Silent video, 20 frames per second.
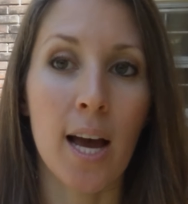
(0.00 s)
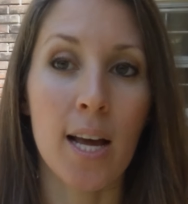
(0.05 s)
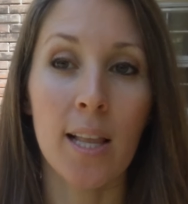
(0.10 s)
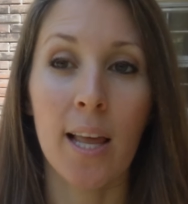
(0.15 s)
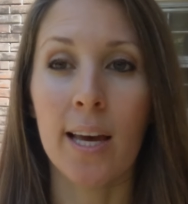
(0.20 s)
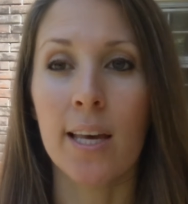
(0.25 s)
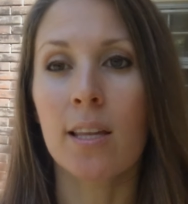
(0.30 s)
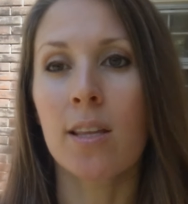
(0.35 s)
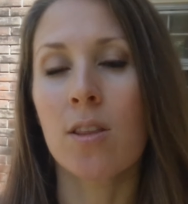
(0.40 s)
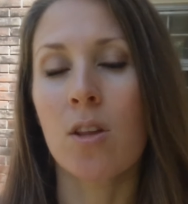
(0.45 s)
I
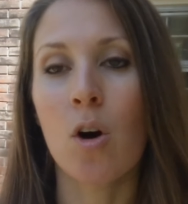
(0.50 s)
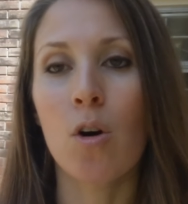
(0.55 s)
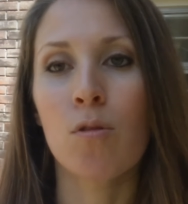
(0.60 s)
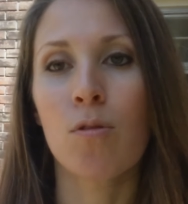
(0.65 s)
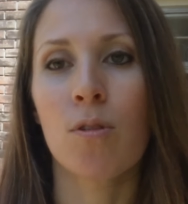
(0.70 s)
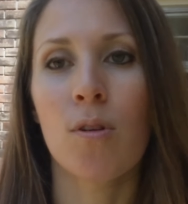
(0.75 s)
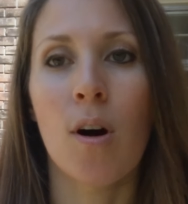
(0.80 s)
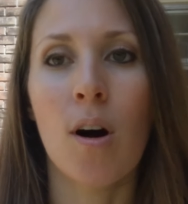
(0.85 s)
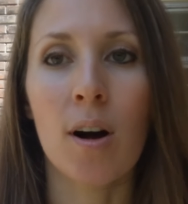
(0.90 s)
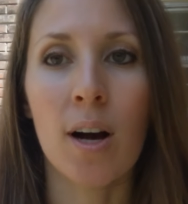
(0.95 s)
like the
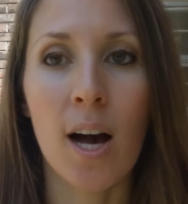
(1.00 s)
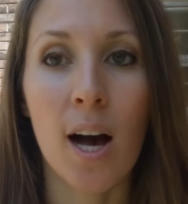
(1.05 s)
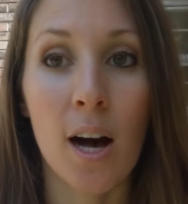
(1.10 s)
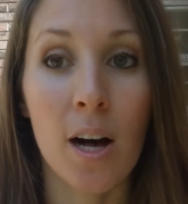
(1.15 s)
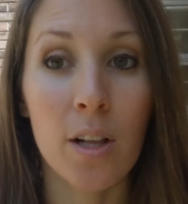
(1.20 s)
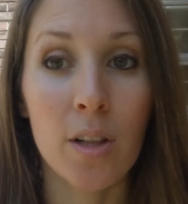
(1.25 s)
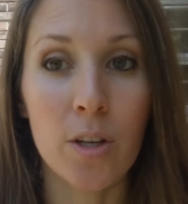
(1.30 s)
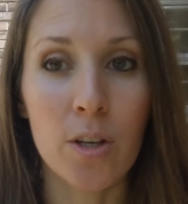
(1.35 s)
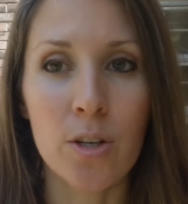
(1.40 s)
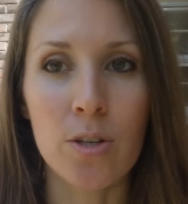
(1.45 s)
overall
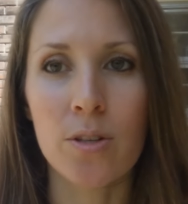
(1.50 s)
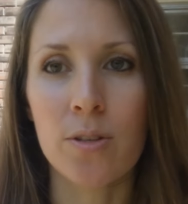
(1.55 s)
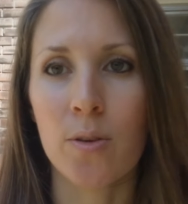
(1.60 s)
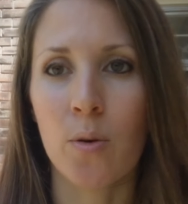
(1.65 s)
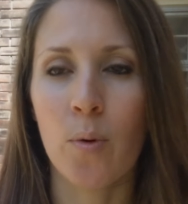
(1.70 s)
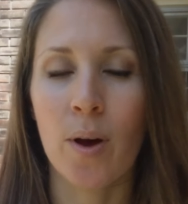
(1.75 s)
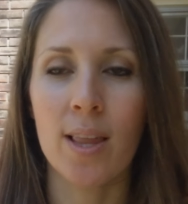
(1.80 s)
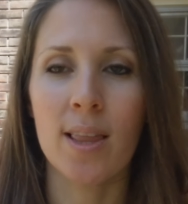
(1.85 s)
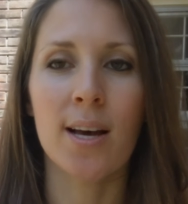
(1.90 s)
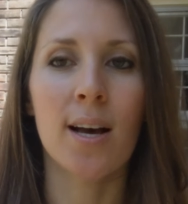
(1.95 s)
colors,
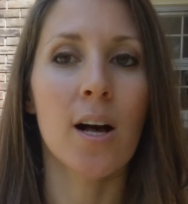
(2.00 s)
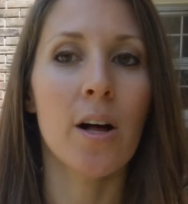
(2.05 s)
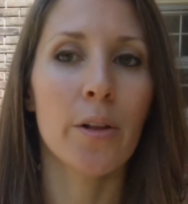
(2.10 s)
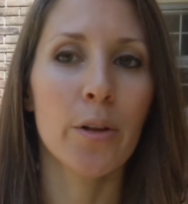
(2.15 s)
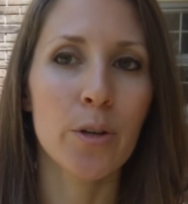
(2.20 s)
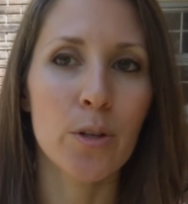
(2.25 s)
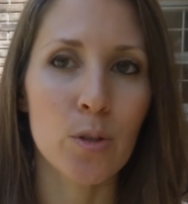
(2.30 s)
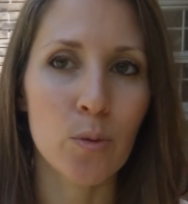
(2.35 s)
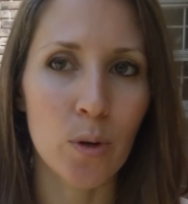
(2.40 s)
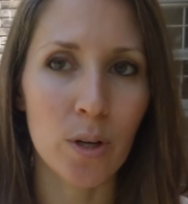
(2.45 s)
the way the
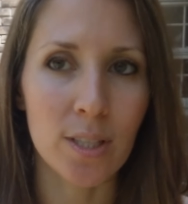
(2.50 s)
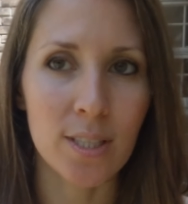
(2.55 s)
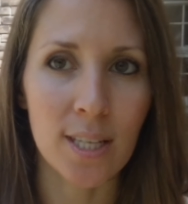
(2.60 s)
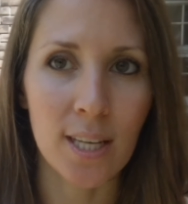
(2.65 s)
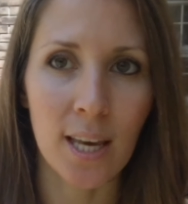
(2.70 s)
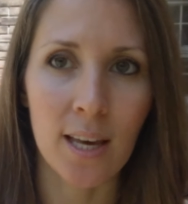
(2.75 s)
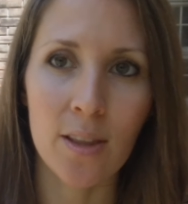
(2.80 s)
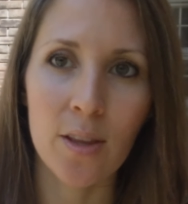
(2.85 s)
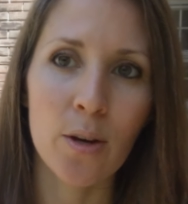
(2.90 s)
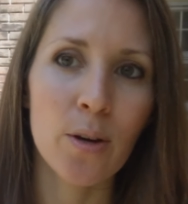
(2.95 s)
colors work
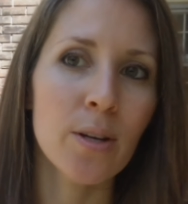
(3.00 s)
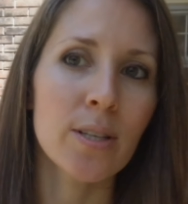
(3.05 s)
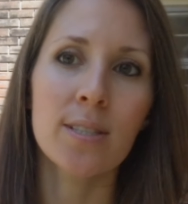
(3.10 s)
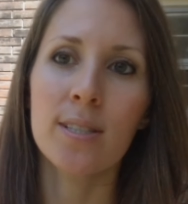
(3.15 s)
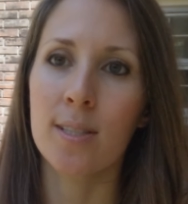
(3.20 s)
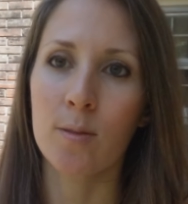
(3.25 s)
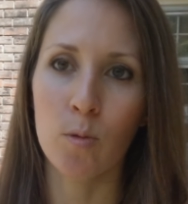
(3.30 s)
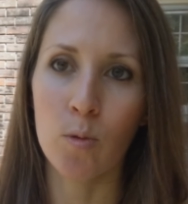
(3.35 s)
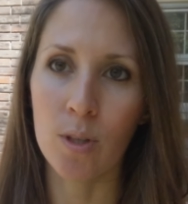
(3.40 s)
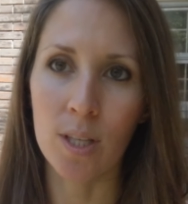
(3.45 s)
together.
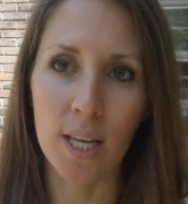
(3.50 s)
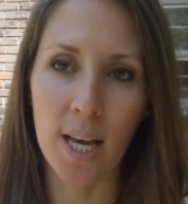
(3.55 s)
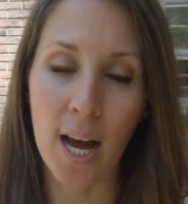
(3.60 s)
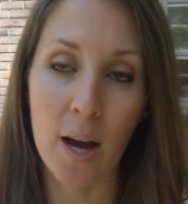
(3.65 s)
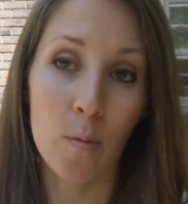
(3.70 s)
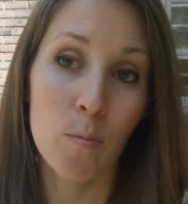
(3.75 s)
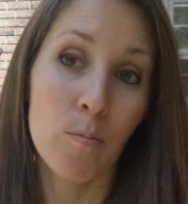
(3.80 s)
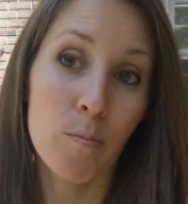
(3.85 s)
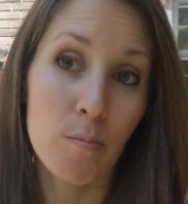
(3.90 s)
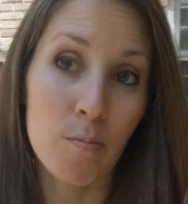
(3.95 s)
It's really,